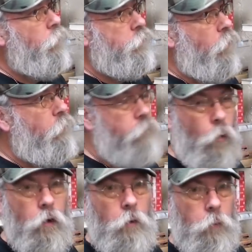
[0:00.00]
We sold
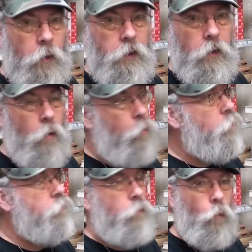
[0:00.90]
four complete
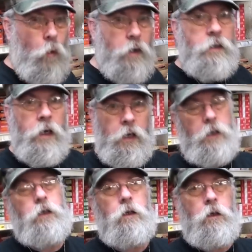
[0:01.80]
lowers in one
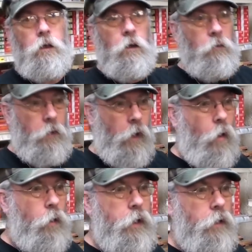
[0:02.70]
day. It
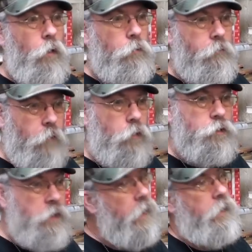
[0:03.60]
all hit on the
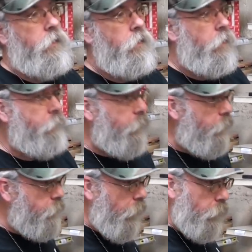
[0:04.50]
first day, and then
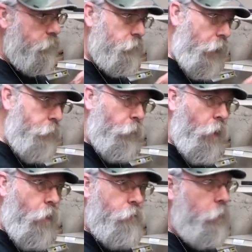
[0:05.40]
it kind of tapered
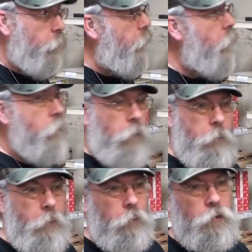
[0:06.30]
off a little bit. But
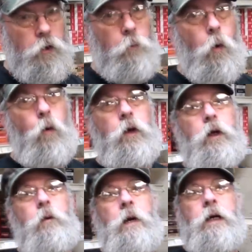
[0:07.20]
people are still pouring in
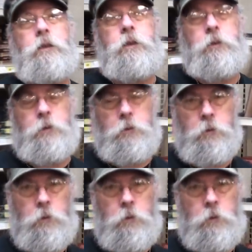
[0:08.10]
here buying guns.